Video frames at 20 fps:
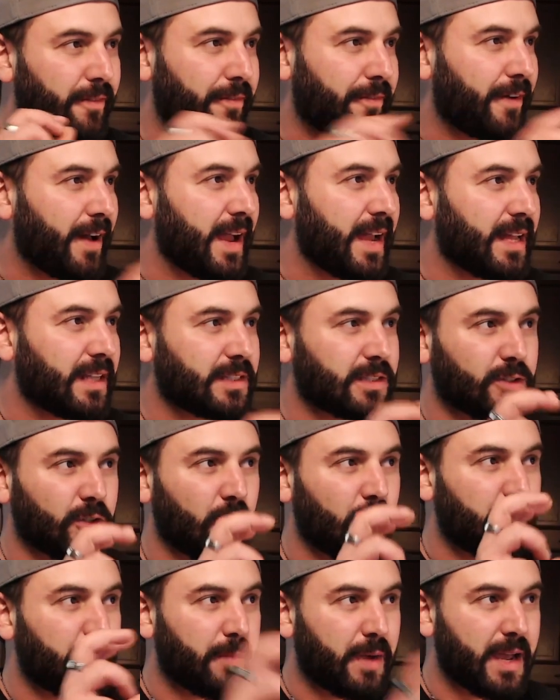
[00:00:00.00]
files
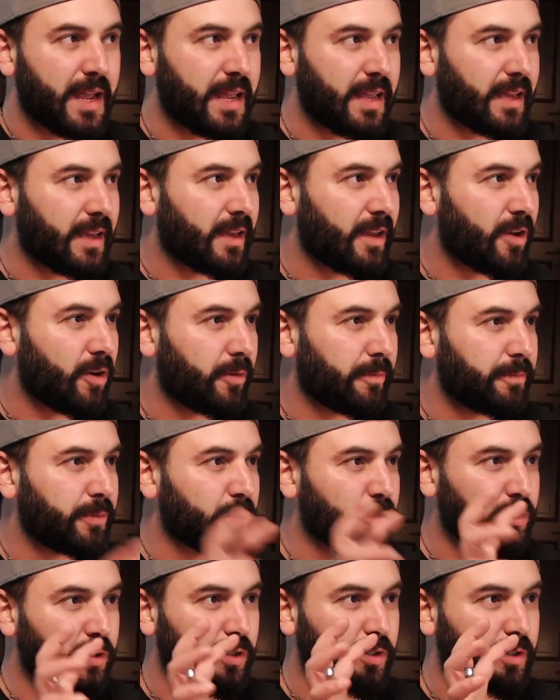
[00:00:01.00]
on my
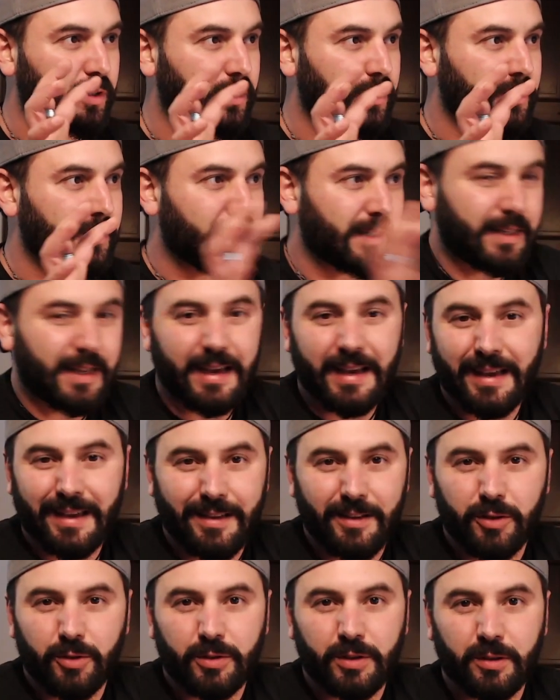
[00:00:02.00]
computer that I
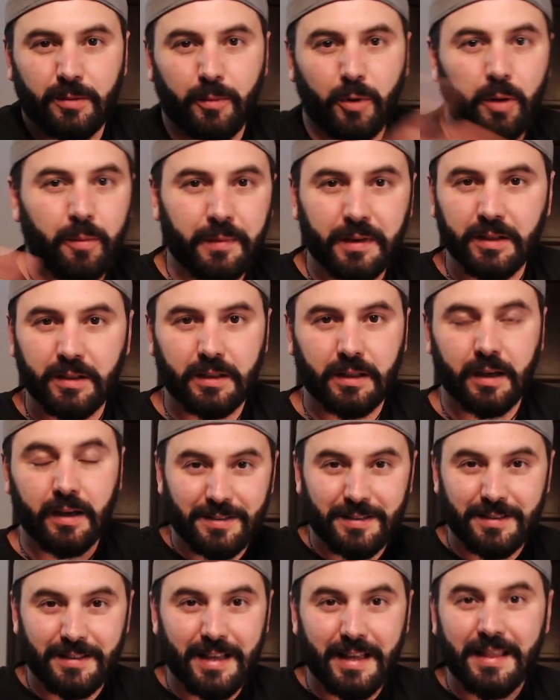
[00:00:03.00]
can use at the moment
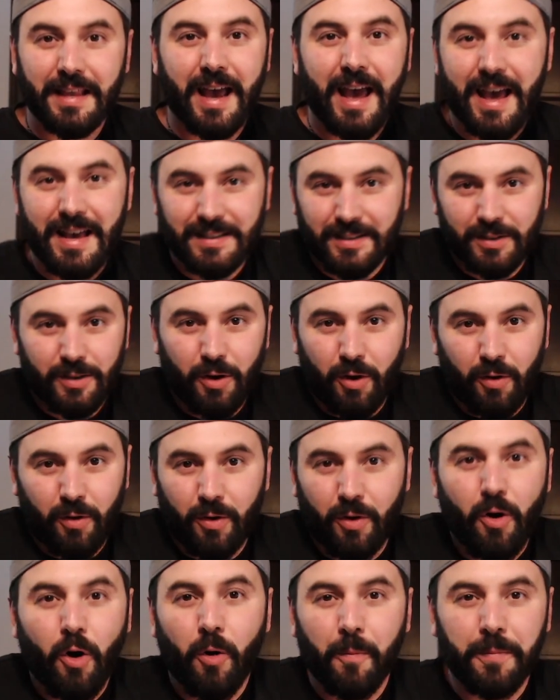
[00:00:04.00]
that has no
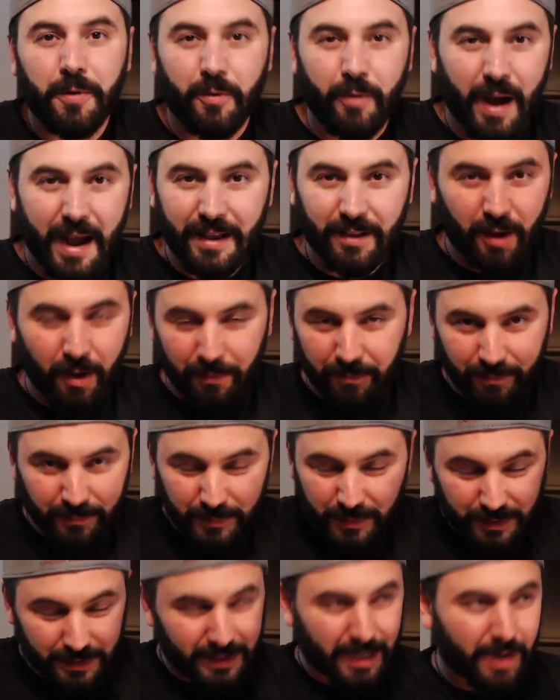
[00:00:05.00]
copyright
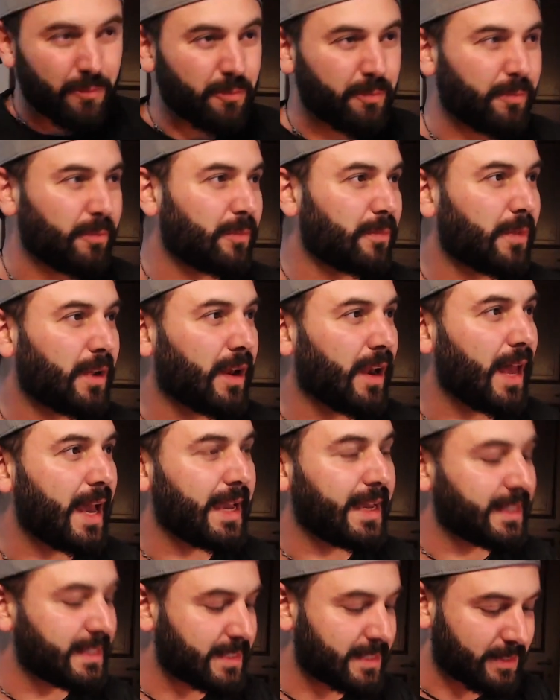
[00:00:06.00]
of some
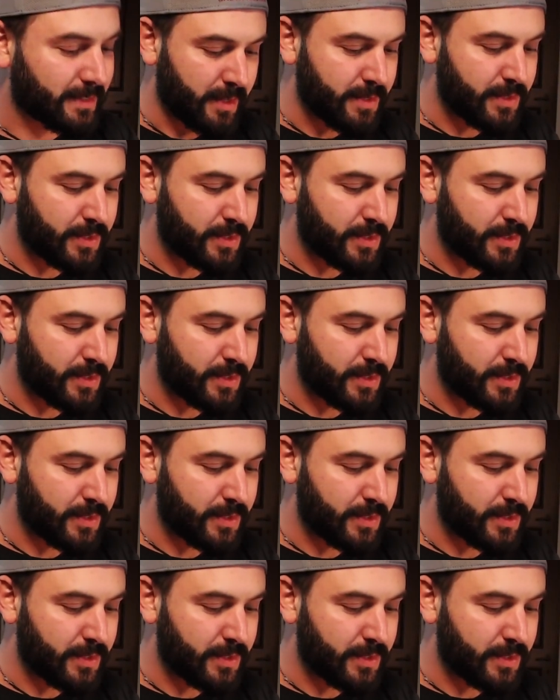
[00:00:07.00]
clients.